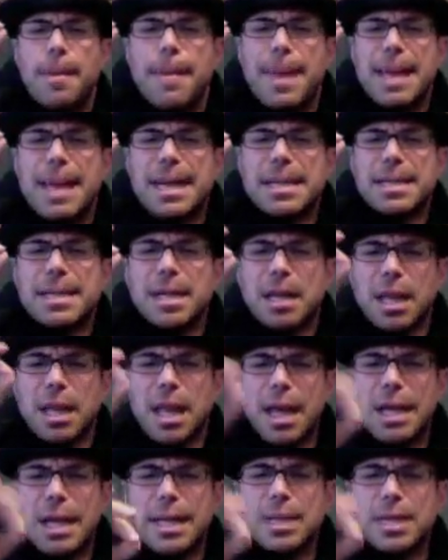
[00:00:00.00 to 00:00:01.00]
his
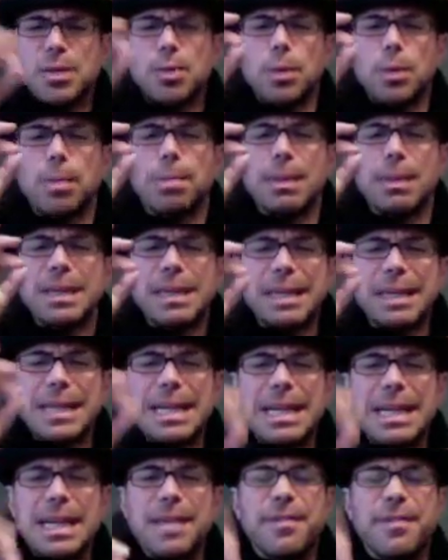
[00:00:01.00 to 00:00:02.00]
clients will
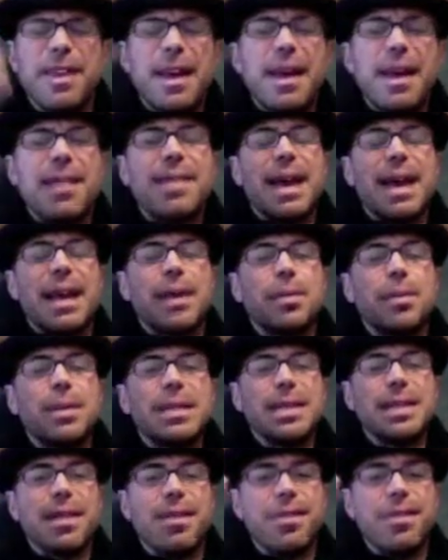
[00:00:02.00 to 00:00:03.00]
believe that it
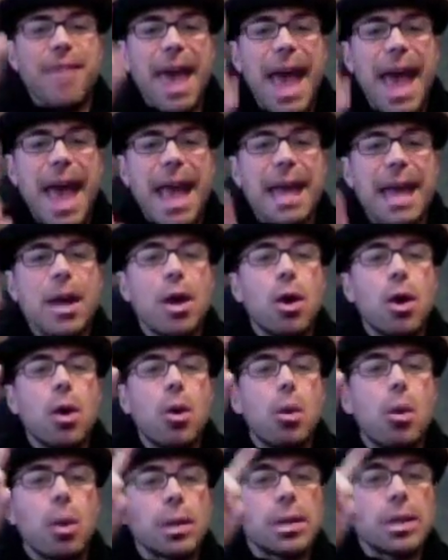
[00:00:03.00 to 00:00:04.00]
was they
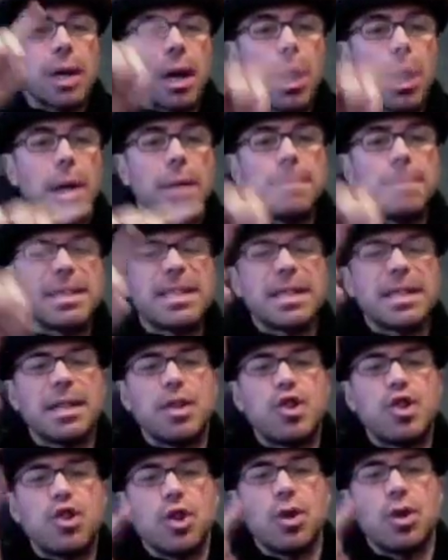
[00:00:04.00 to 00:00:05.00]
who autonomously
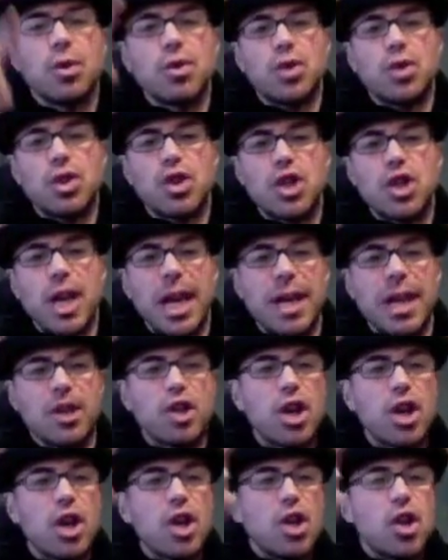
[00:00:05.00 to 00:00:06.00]
chose to change,
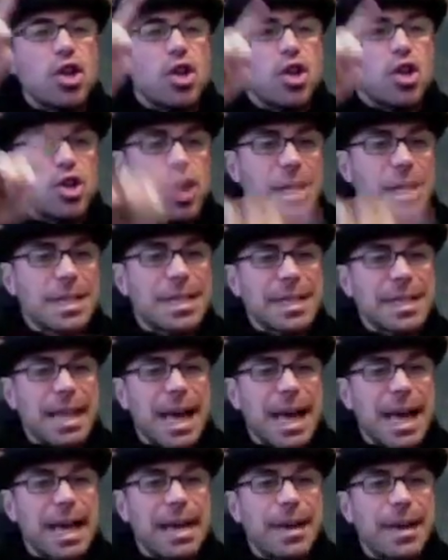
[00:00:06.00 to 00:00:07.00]
just
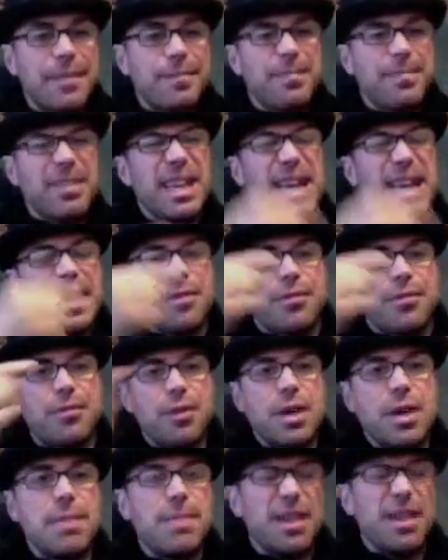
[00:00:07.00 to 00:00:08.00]
like in
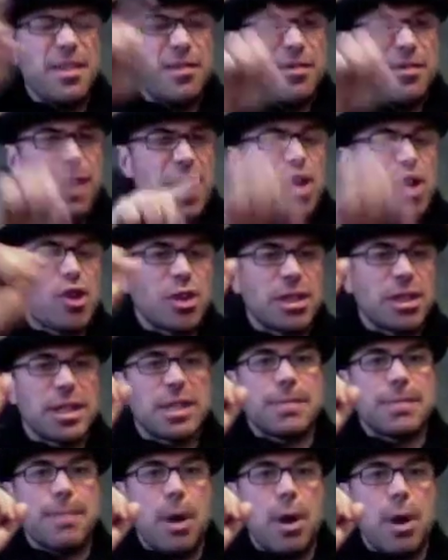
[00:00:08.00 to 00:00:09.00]
Freedman and Frasier's
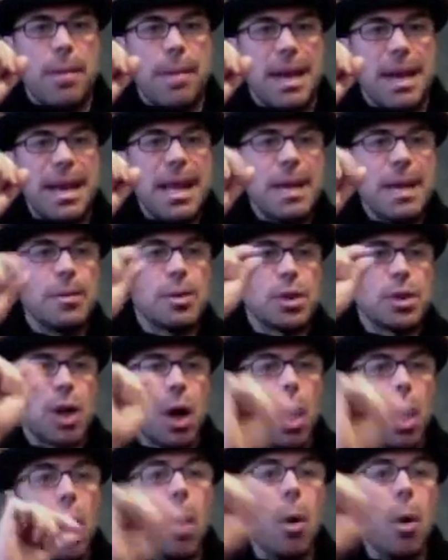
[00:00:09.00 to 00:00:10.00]
experiment, it was the
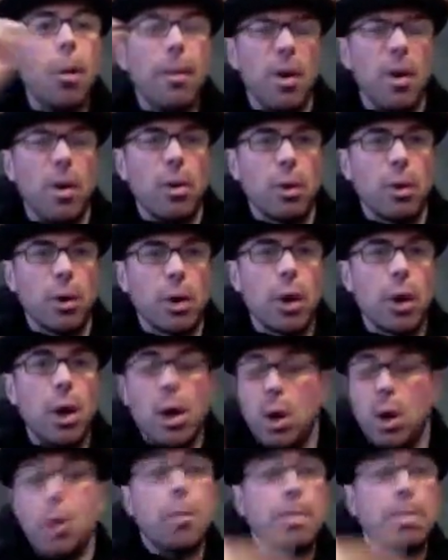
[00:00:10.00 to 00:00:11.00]
homeowner
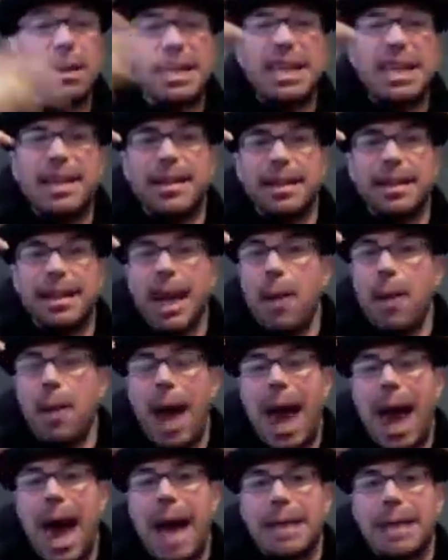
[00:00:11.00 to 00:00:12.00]
who believed that they were
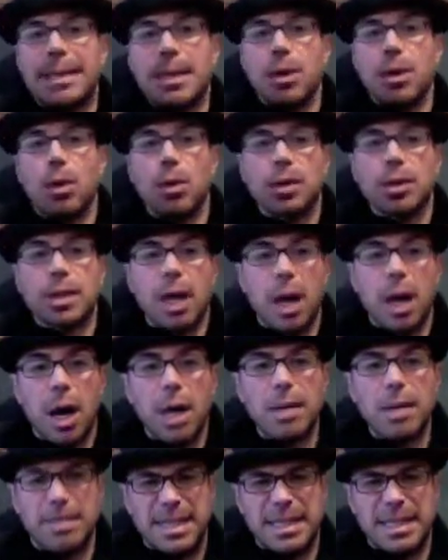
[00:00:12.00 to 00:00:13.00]
acting
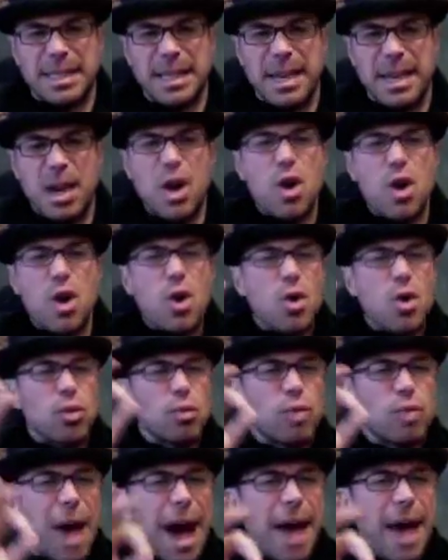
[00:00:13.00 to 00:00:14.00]
autonomously,
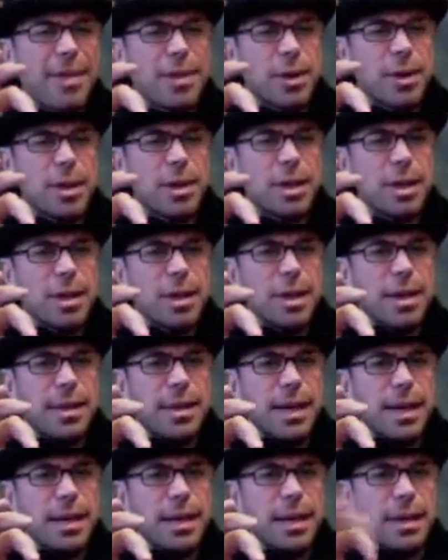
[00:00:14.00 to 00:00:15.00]
rather
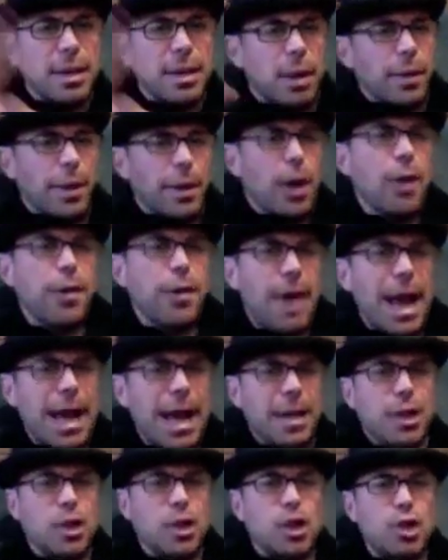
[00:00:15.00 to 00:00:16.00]
than, on the other hand,
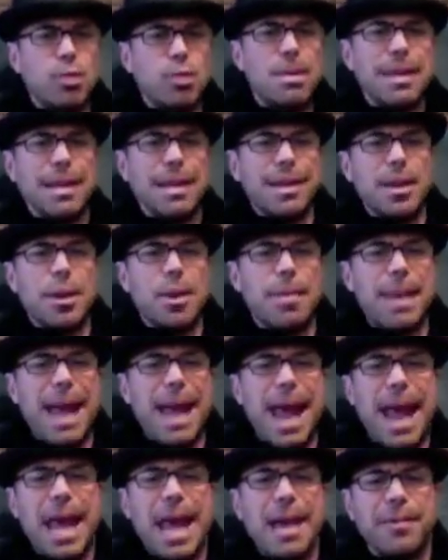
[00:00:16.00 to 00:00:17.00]
assuming that their
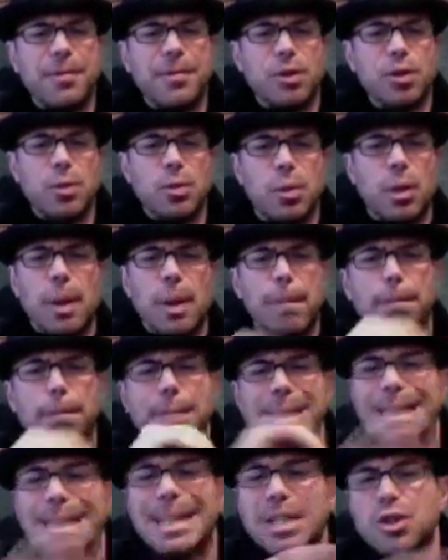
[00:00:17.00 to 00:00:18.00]
behaviors were an
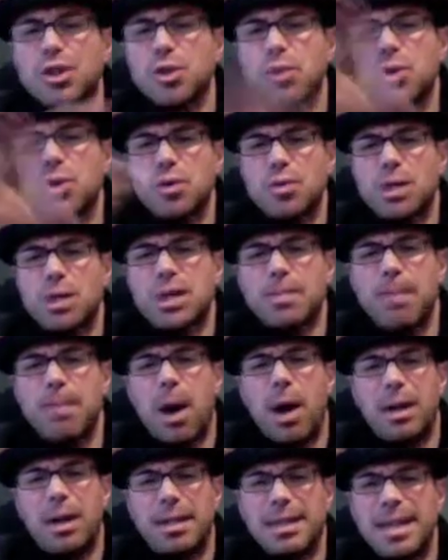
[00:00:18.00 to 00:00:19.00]
obligatory
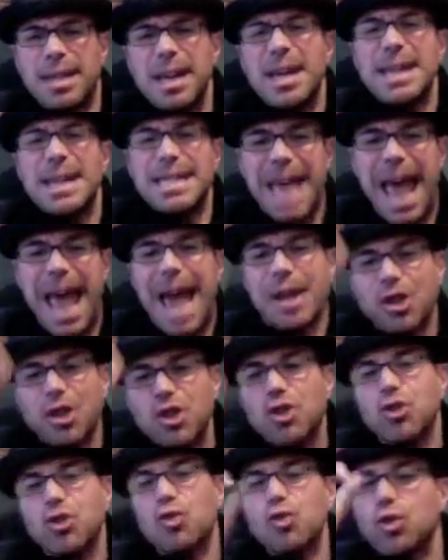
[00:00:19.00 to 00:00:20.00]
response to
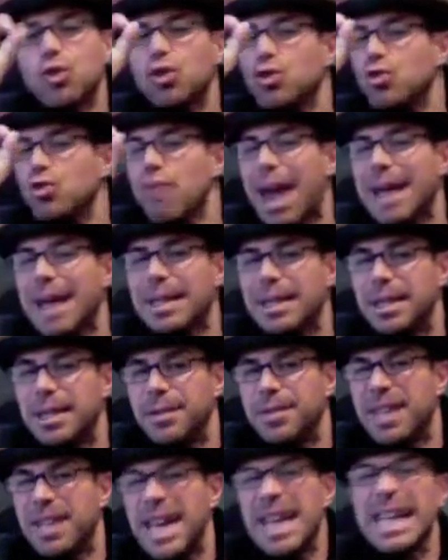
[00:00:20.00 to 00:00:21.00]
external
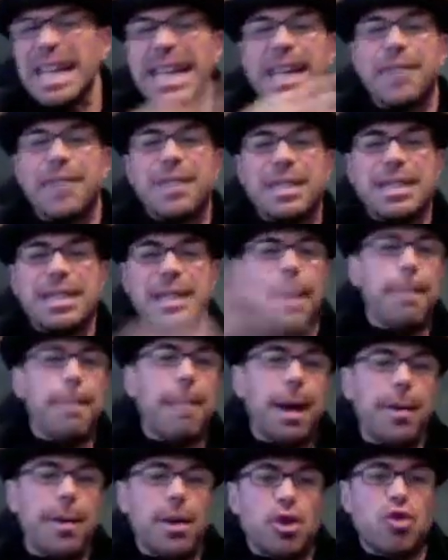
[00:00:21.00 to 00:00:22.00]
directives given to them
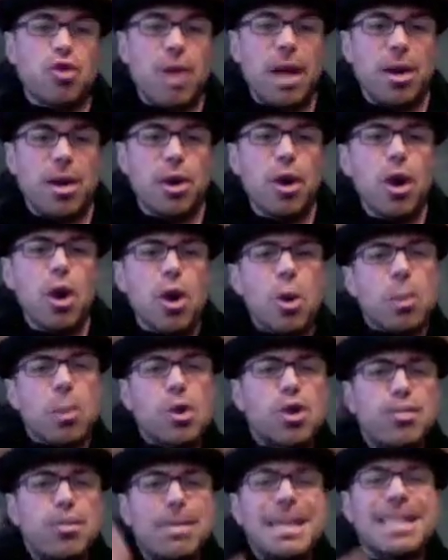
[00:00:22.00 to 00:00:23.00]
by their trainer,
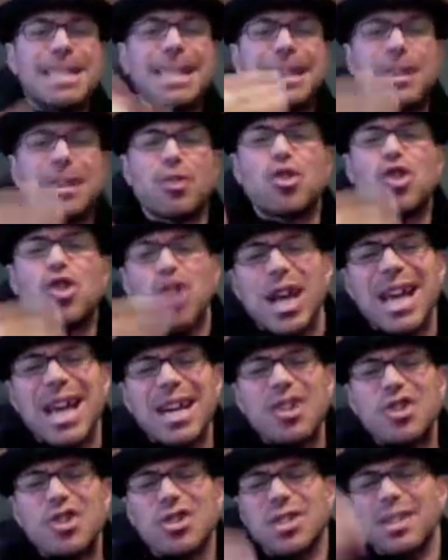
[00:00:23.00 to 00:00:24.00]
which means that their
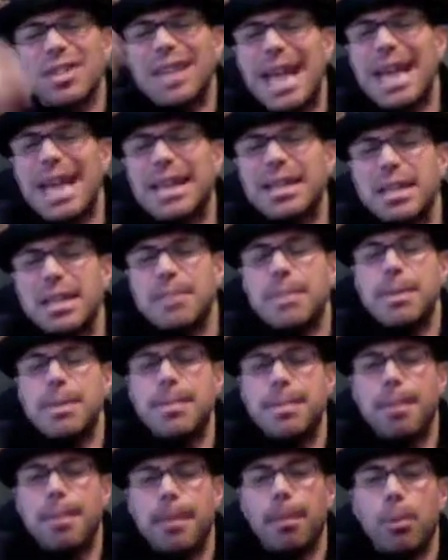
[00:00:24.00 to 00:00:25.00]
changes are likely to be
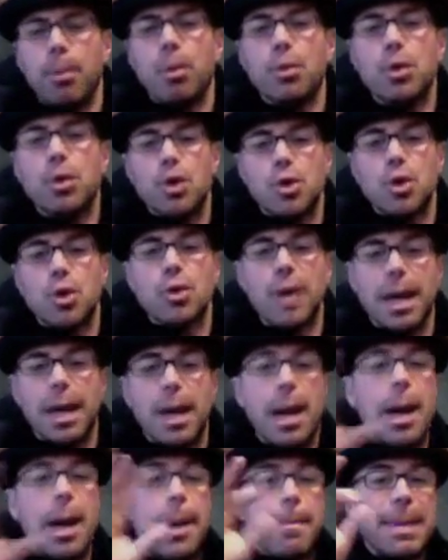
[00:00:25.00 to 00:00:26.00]
more enduring
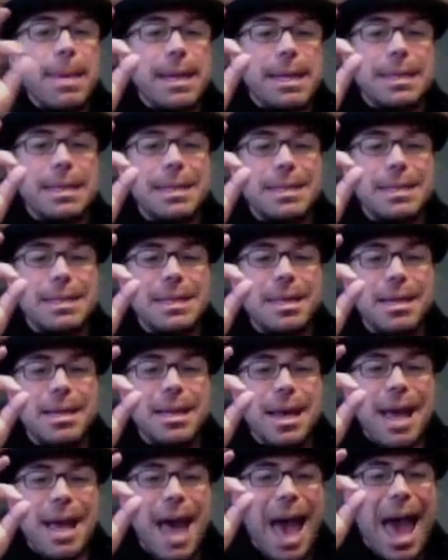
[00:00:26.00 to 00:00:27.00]
because,
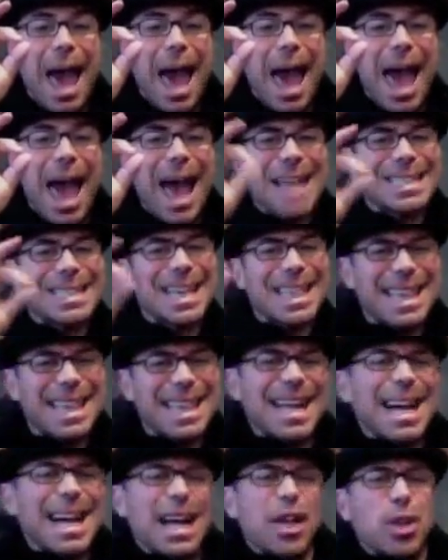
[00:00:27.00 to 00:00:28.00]
as I
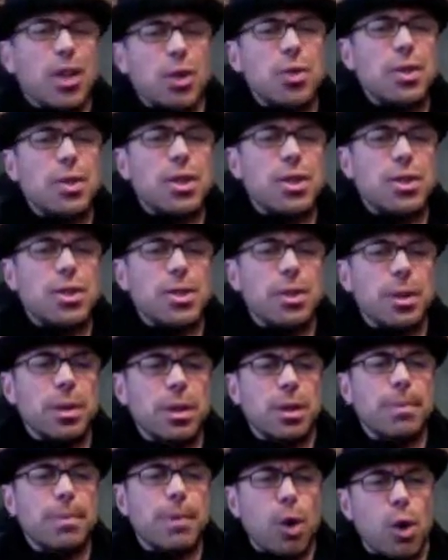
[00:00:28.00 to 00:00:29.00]
think I alluded to a
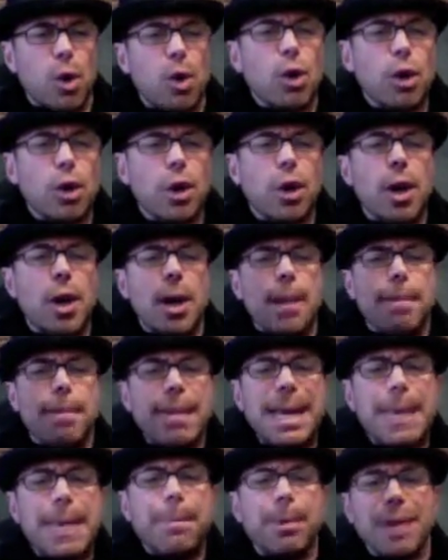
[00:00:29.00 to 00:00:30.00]
little bit earlier,
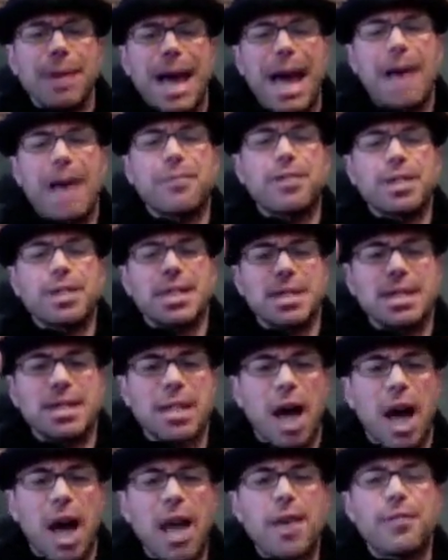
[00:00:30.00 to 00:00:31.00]
people have a
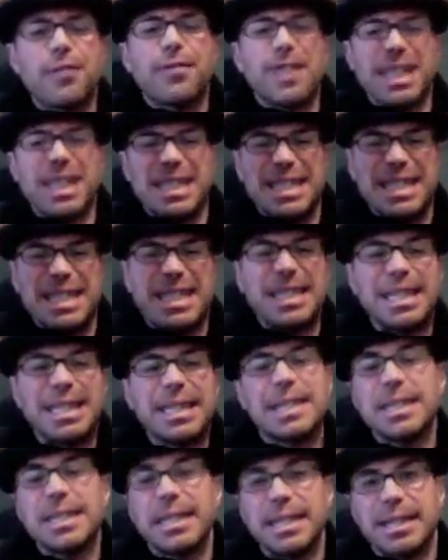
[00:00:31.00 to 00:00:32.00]
desire for
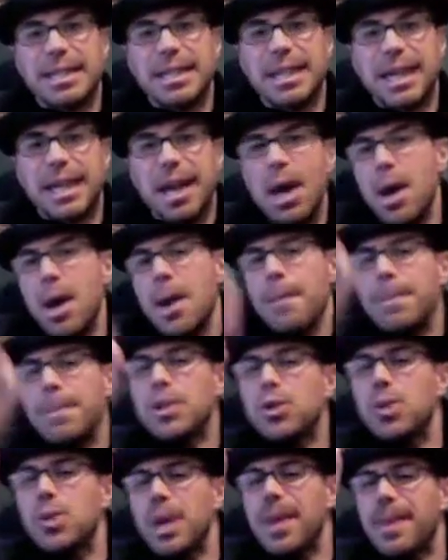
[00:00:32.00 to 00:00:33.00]
consistency
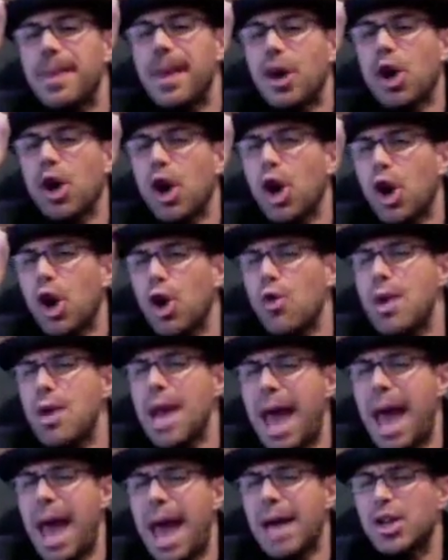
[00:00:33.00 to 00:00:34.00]
between their current
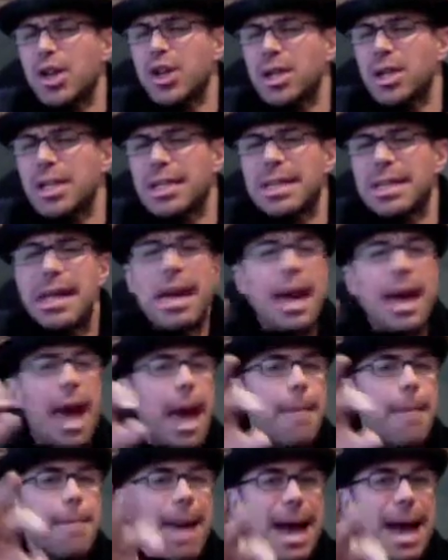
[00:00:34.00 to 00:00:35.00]
actions
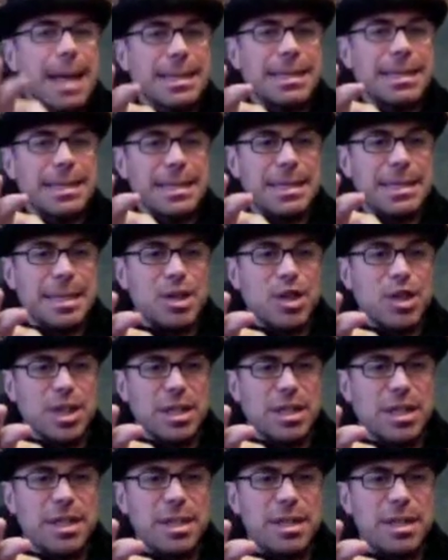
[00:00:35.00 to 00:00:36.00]
and past
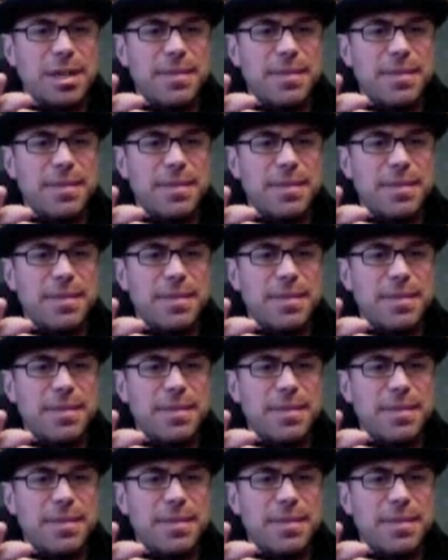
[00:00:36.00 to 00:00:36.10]
decisions.